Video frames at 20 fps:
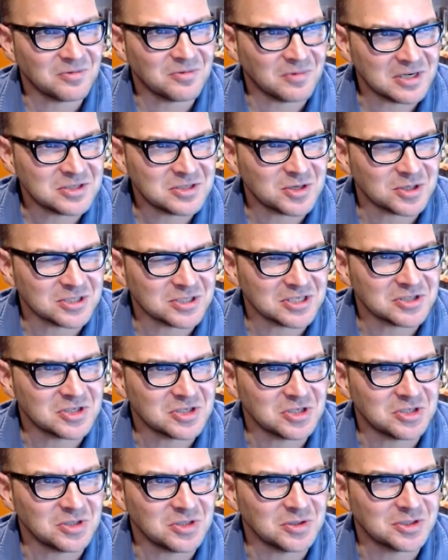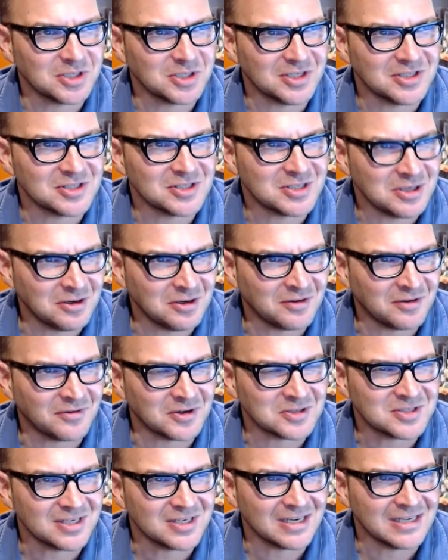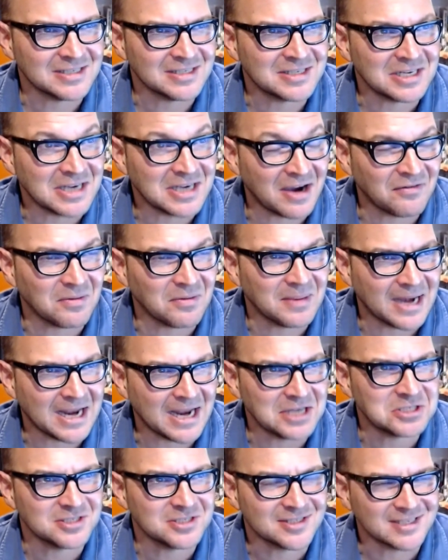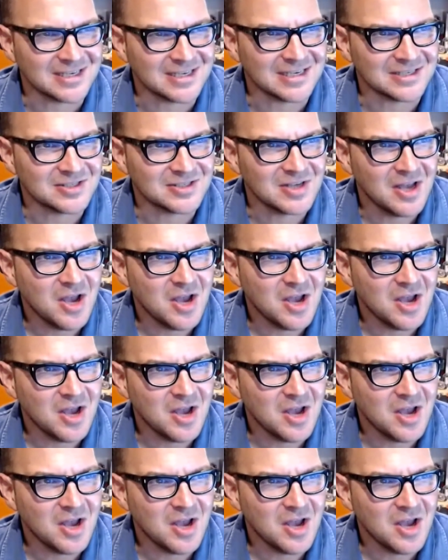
research institutions, universities, and government agencies.